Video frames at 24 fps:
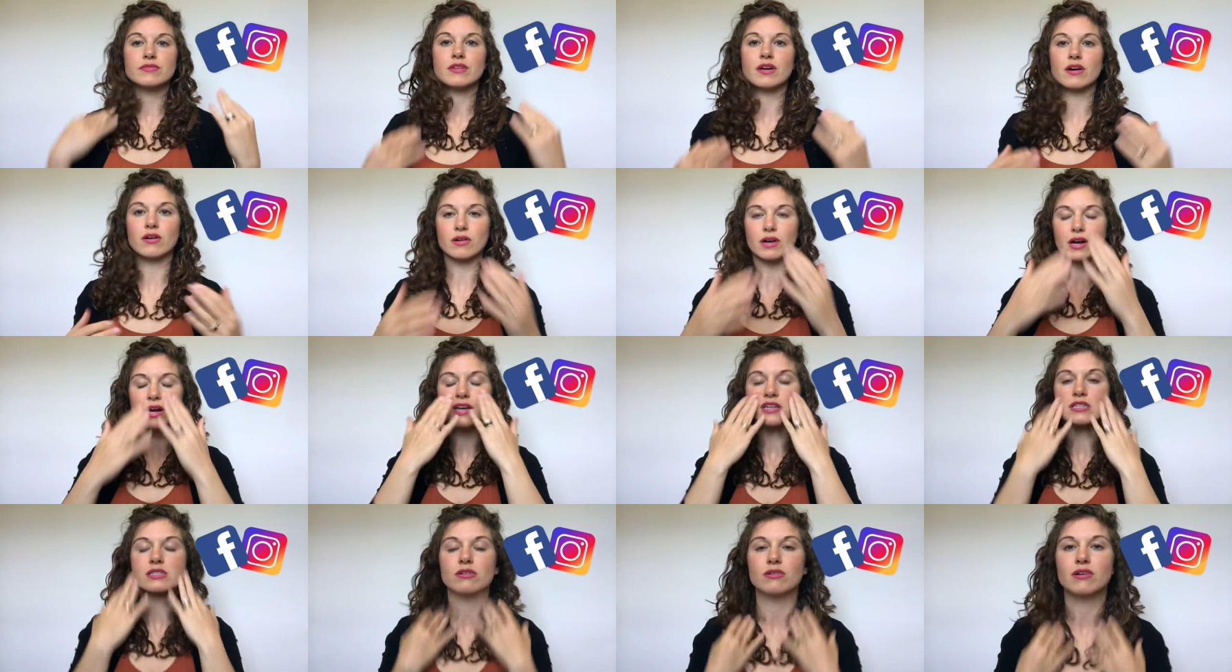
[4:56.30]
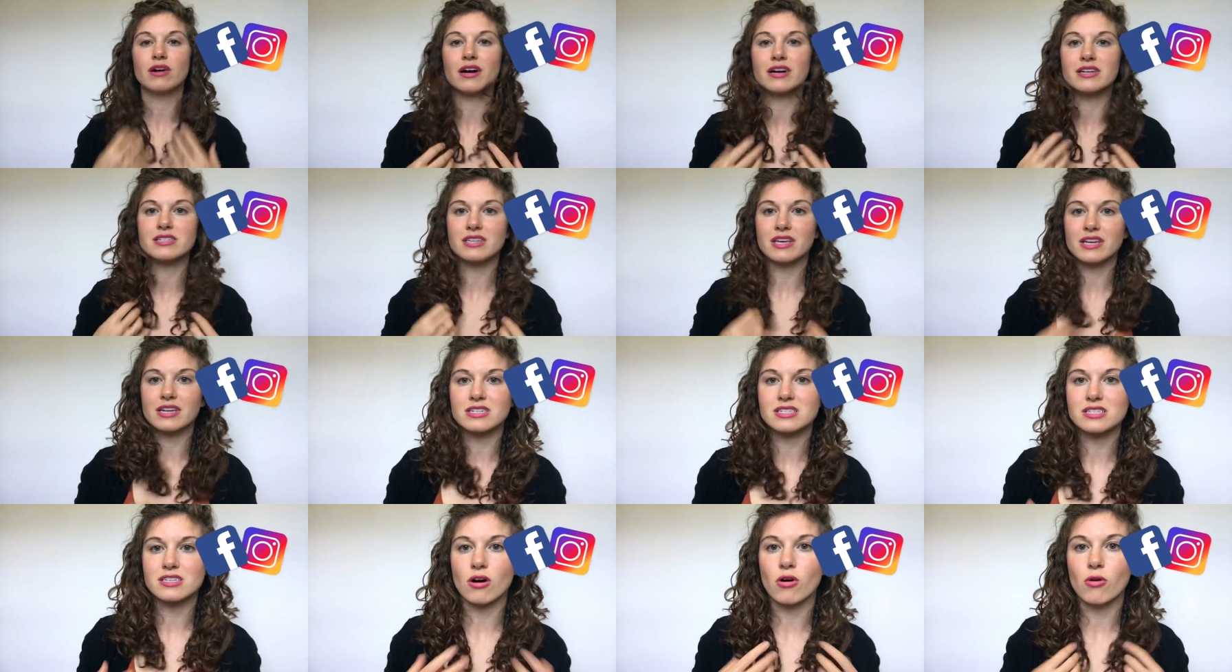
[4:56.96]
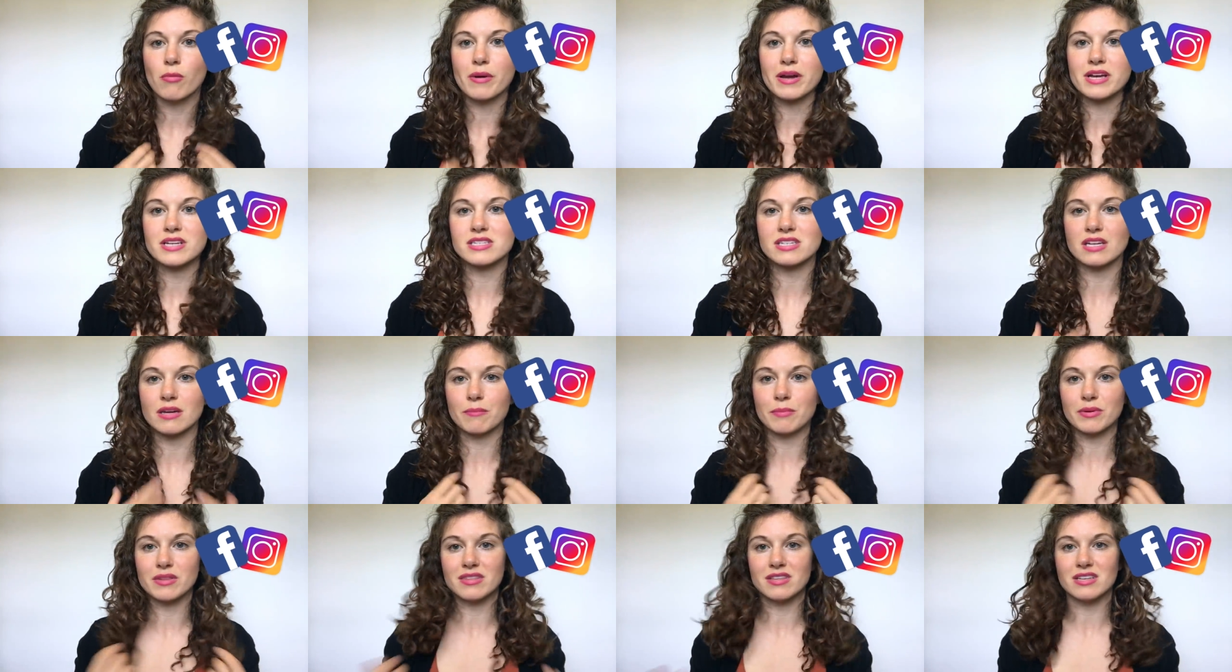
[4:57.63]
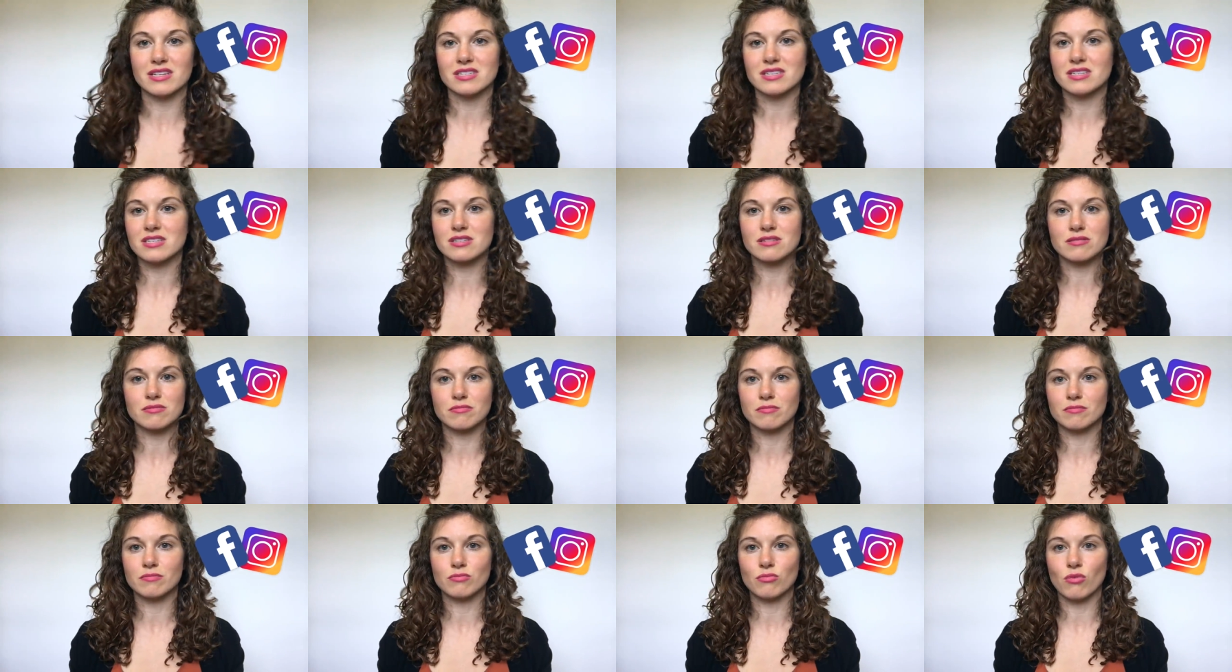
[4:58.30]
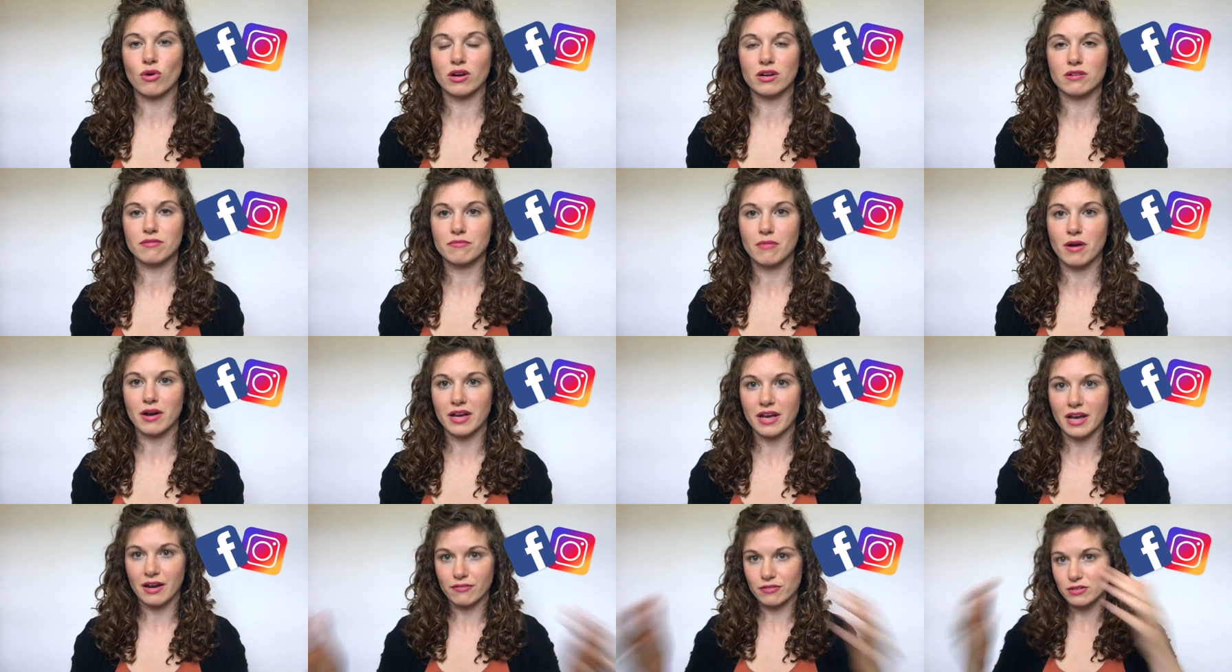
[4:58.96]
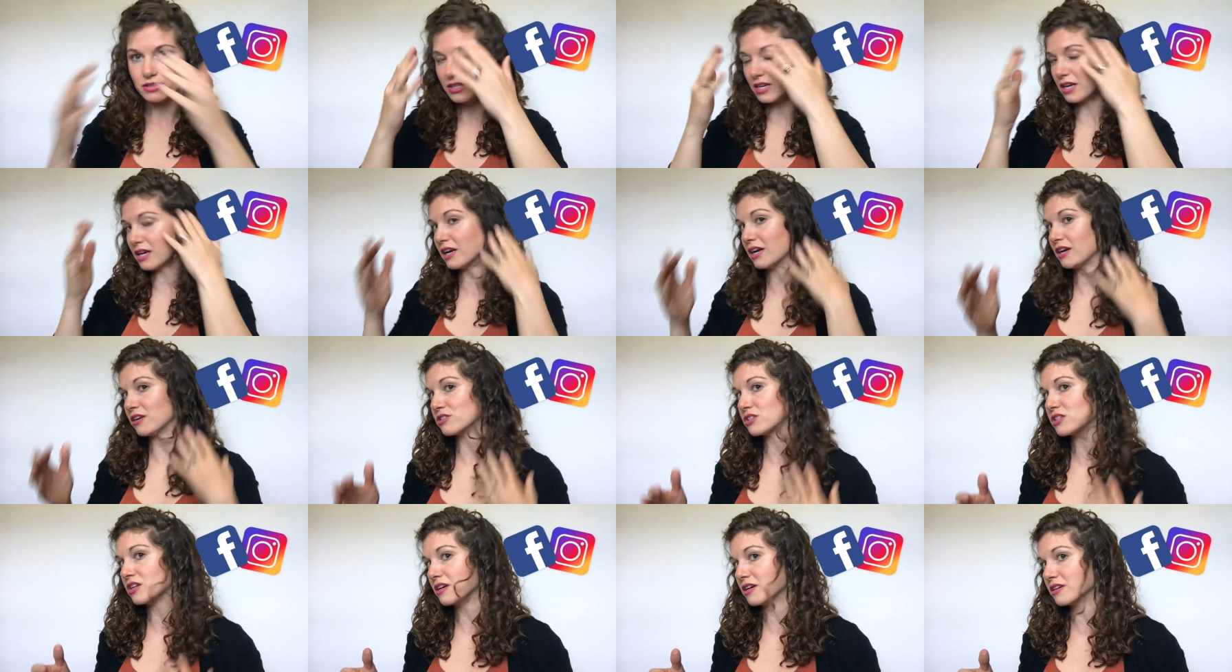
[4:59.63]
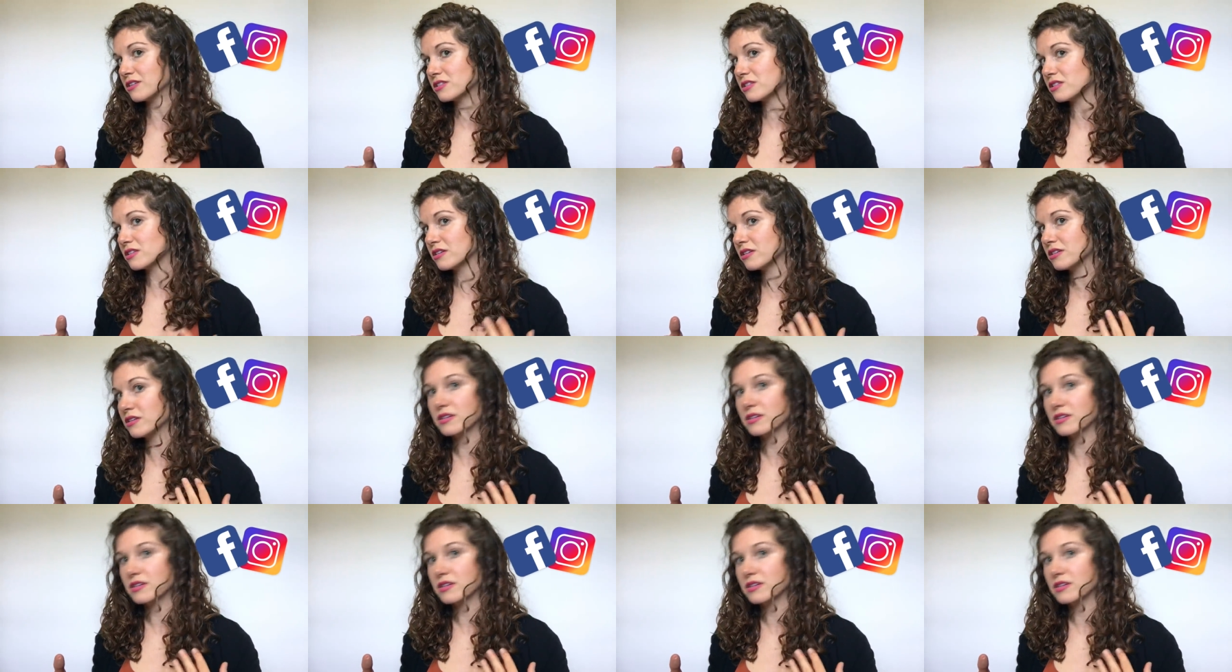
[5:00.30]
Okay, so guys, that is so basic, but this is one of my everyday hairstyles.